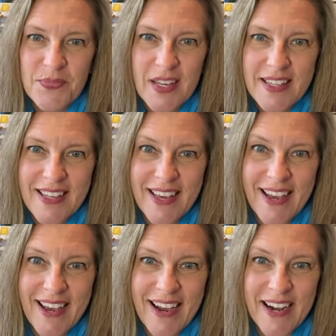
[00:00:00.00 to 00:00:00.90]

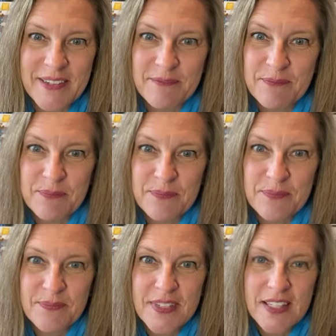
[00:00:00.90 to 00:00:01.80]
Yeah,
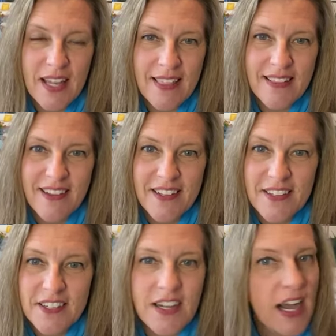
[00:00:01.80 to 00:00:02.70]
nothing like a
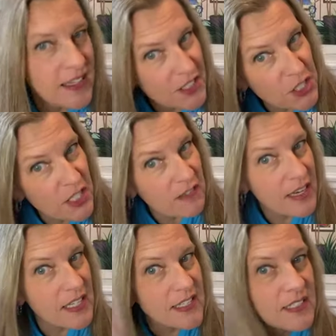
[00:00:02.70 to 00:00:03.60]
little collagen,
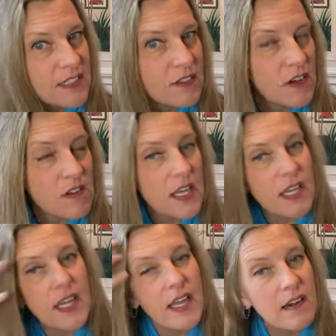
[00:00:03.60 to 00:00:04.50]
right? Grow that
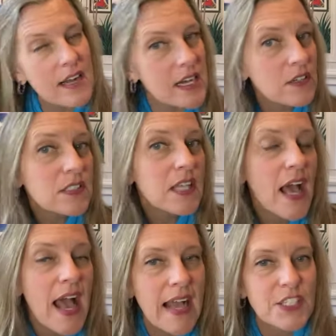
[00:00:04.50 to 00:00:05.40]
hair out.
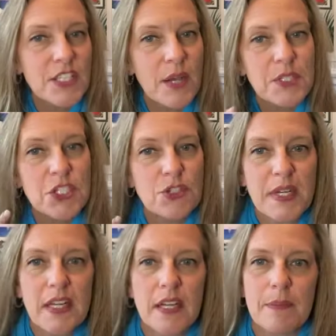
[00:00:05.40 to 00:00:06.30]
Actually, I was just
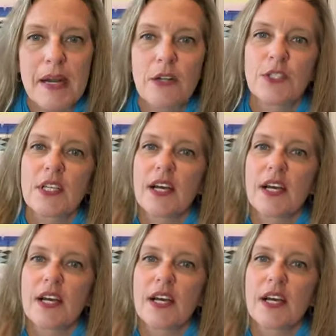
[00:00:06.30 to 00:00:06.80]
reading about